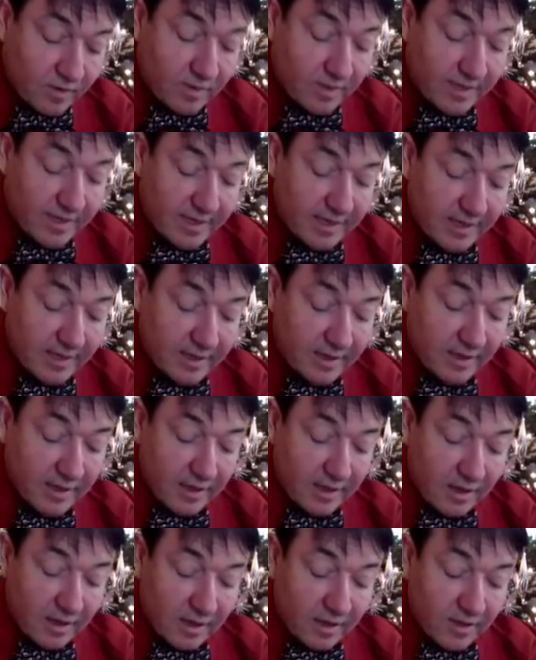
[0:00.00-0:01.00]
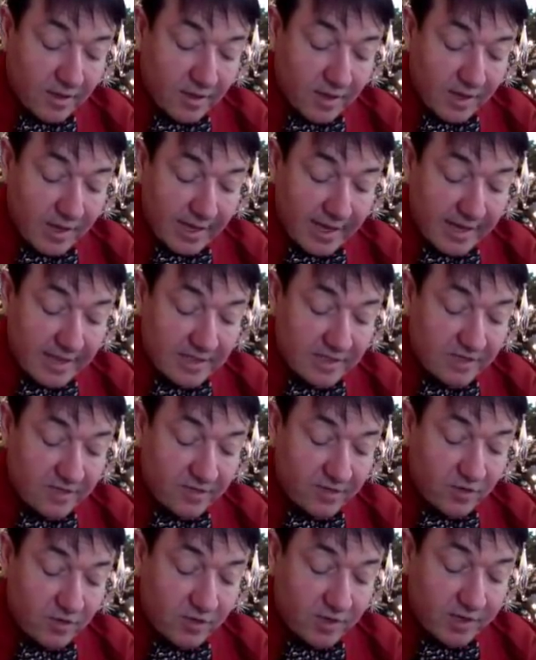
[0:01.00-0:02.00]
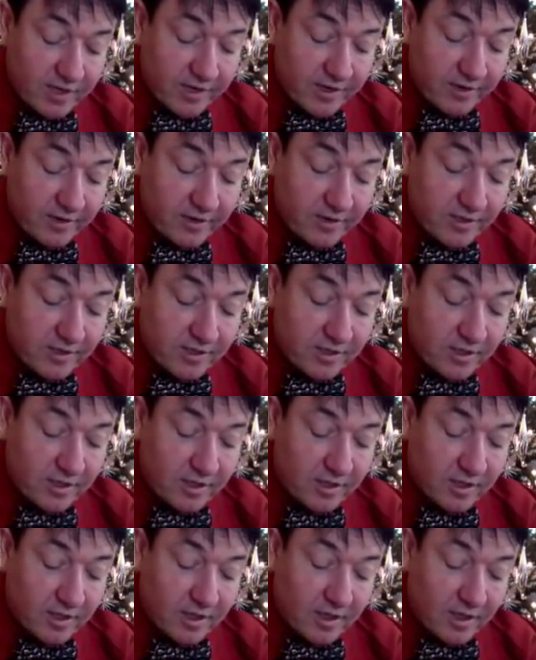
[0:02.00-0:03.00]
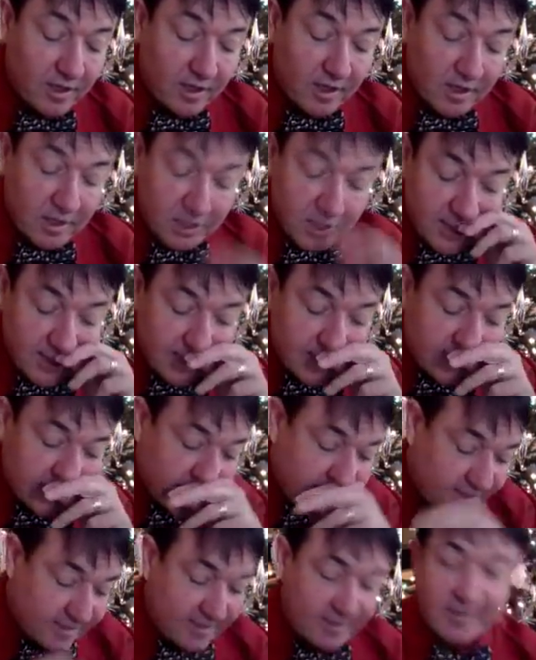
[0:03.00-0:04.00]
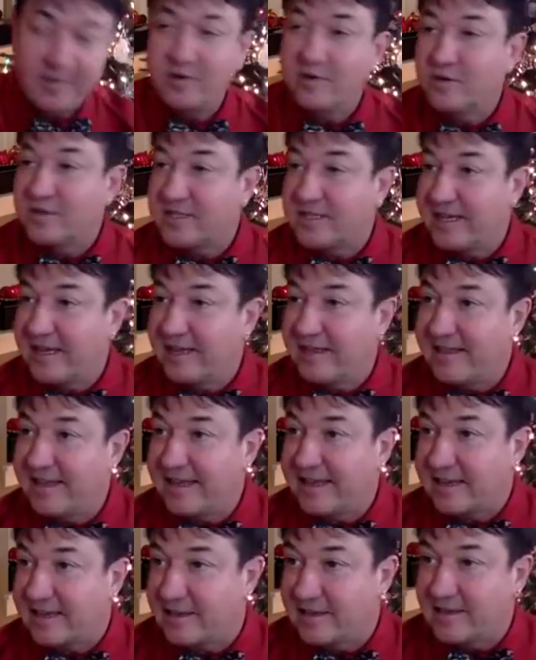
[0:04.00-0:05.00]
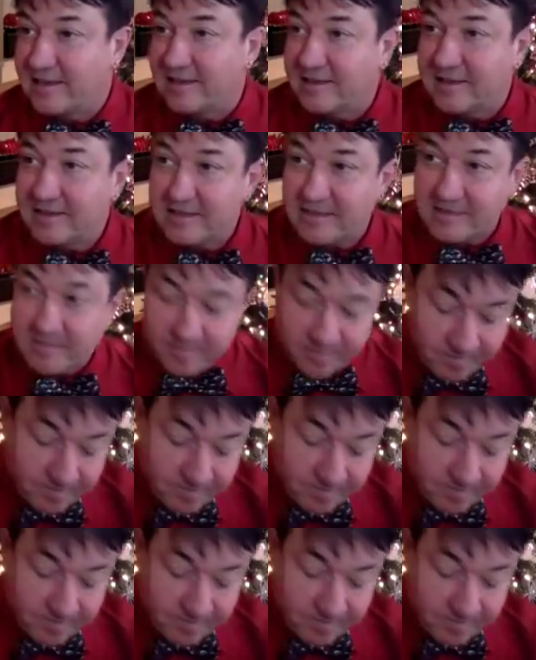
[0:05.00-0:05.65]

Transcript: than the last few years. She says that you'll say thank goodness.